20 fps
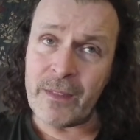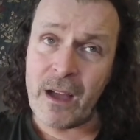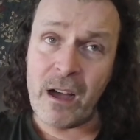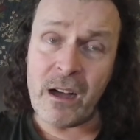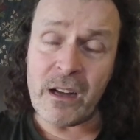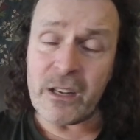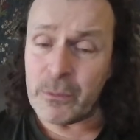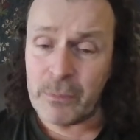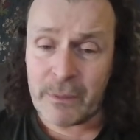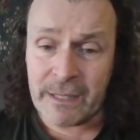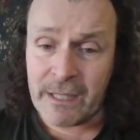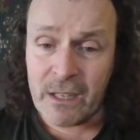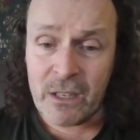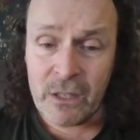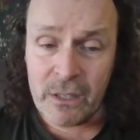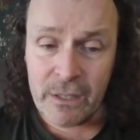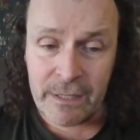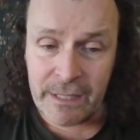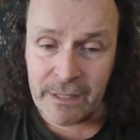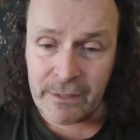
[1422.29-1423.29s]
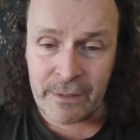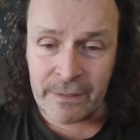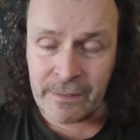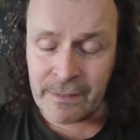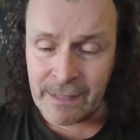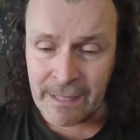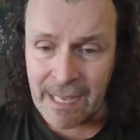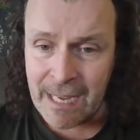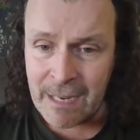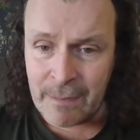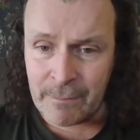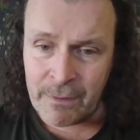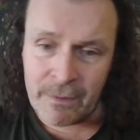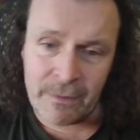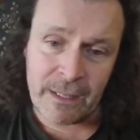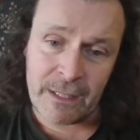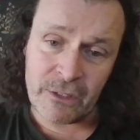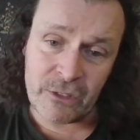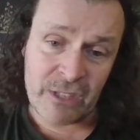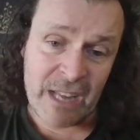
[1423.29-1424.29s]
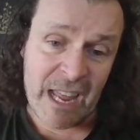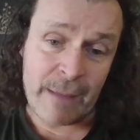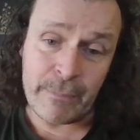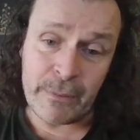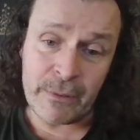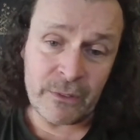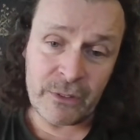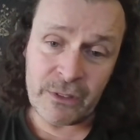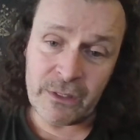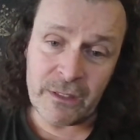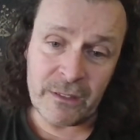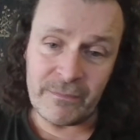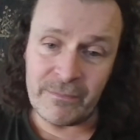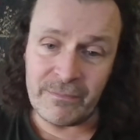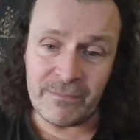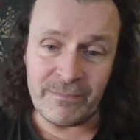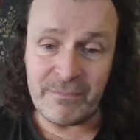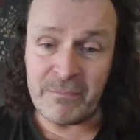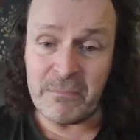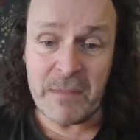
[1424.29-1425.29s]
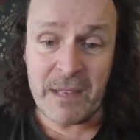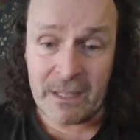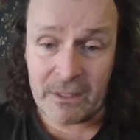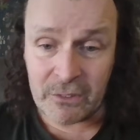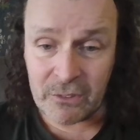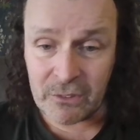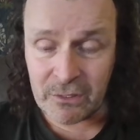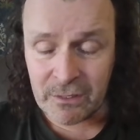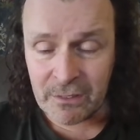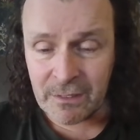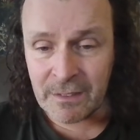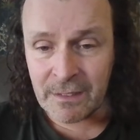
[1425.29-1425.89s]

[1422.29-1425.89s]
arguably earlier in the game that they just happen to miss.